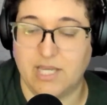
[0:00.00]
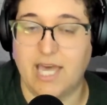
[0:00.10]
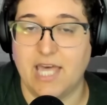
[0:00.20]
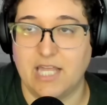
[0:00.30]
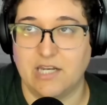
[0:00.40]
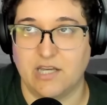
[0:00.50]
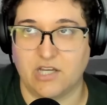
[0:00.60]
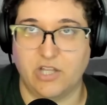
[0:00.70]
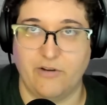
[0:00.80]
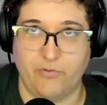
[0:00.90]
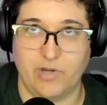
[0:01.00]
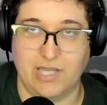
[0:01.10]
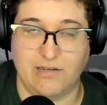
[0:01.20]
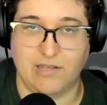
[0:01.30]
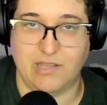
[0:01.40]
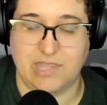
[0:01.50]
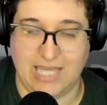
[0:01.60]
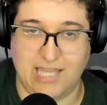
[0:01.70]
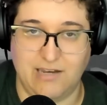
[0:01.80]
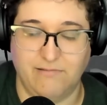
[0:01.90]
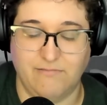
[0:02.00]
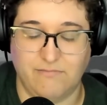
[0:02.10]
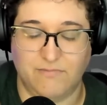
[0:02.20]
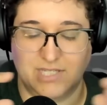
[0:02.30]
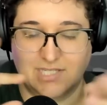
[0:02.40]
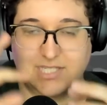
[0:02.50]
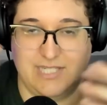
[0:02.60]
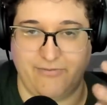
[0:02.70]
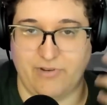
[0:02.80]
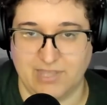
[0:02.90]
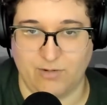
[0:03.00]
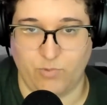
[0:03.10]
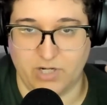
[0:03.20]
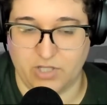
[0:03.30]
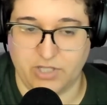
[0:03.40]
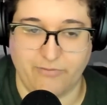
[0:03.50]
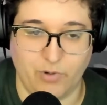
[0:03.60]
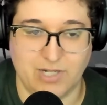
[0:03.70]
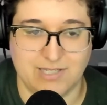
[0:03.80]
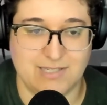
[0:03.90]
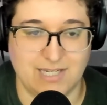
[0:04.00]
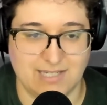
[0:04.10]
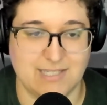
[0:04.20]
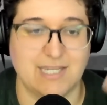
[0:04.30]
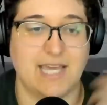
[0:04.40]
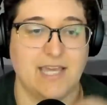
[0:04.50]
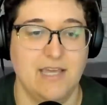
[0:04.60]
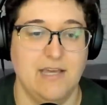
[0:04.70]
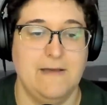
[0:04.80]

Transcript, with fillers: And a clairvoyant then is different than what a clairvoyant is seen sure. as today.